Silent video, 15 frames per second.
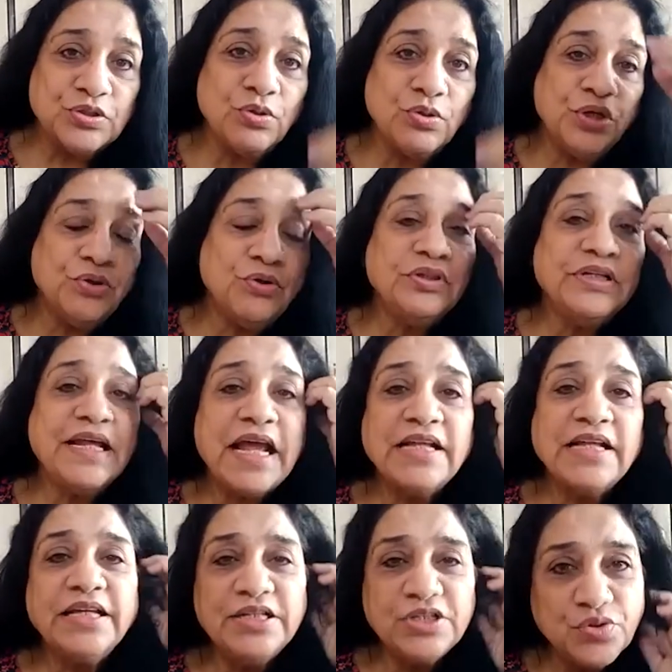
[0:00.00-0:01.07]
So, then
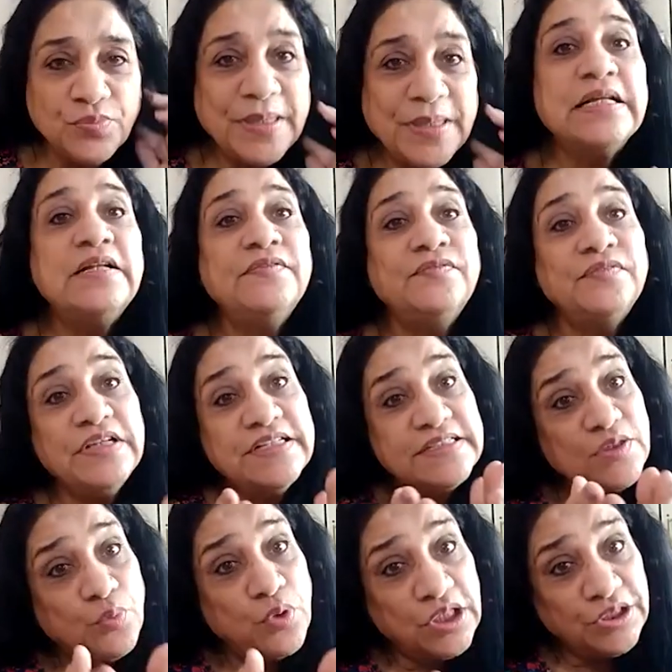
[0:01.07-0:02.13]
I think to myself, is
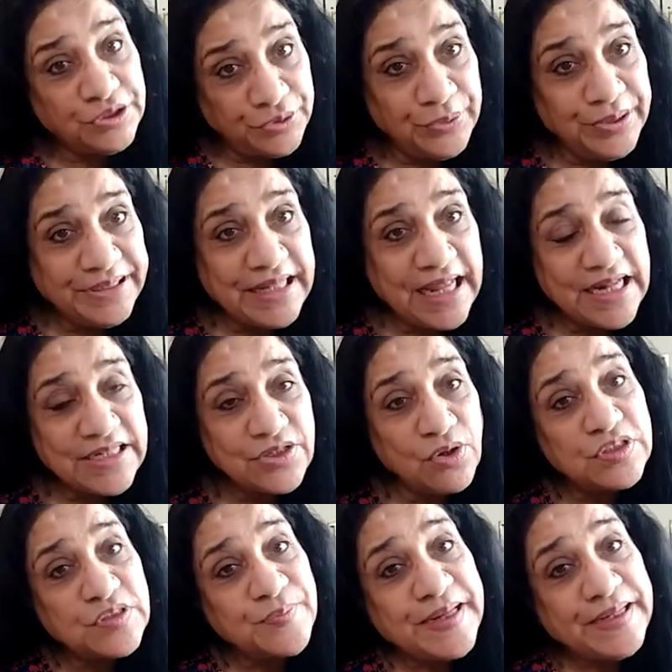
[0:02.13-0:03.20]
it worth doing that
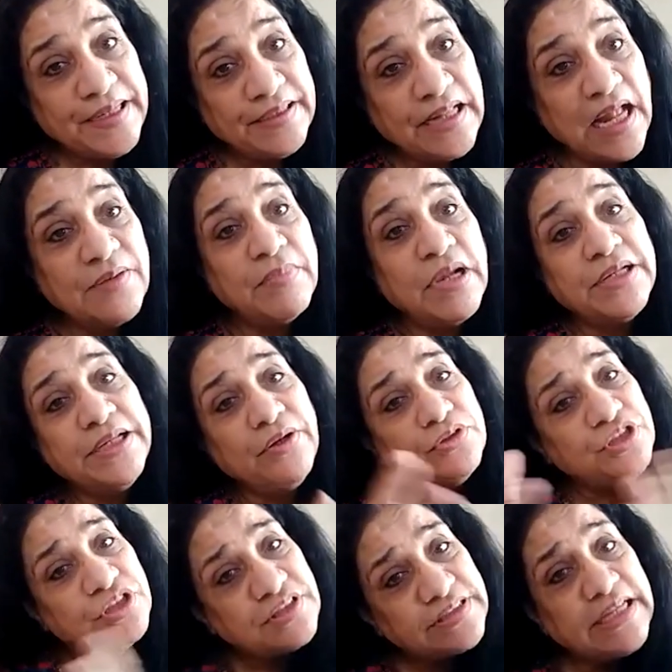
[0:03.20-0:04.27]
or spending that money
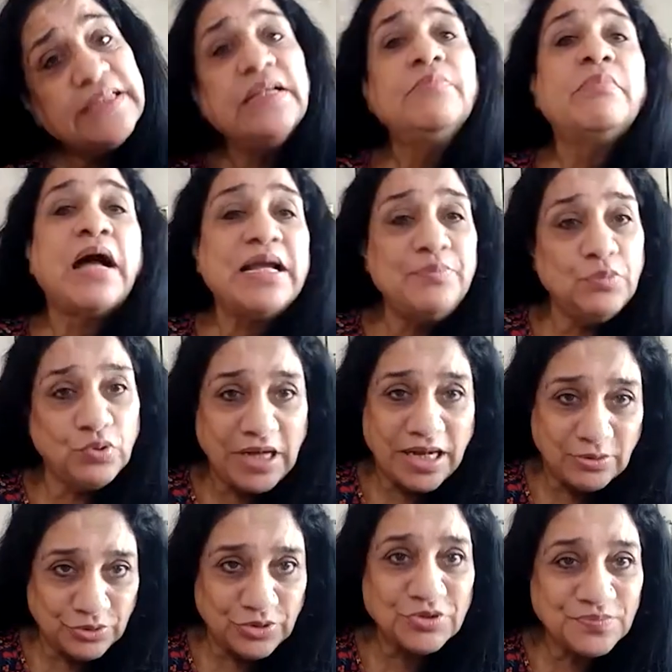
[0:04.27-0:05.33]
on just getting my book
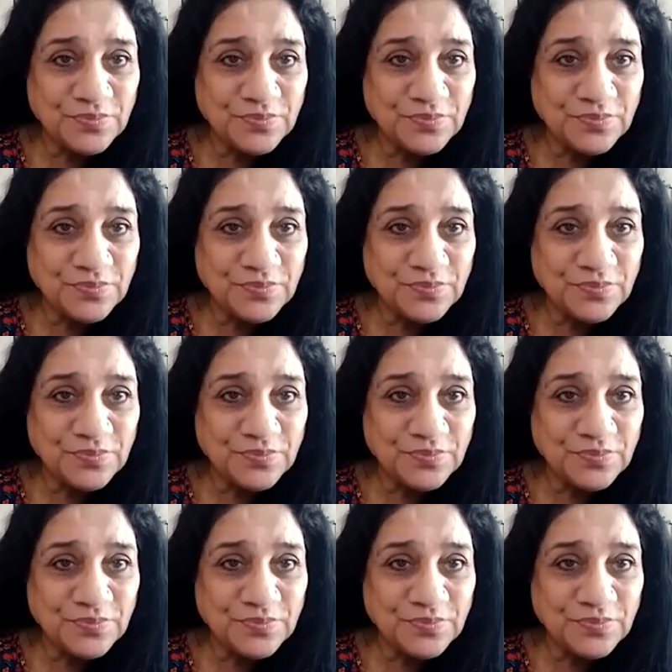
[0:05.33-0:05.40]
out?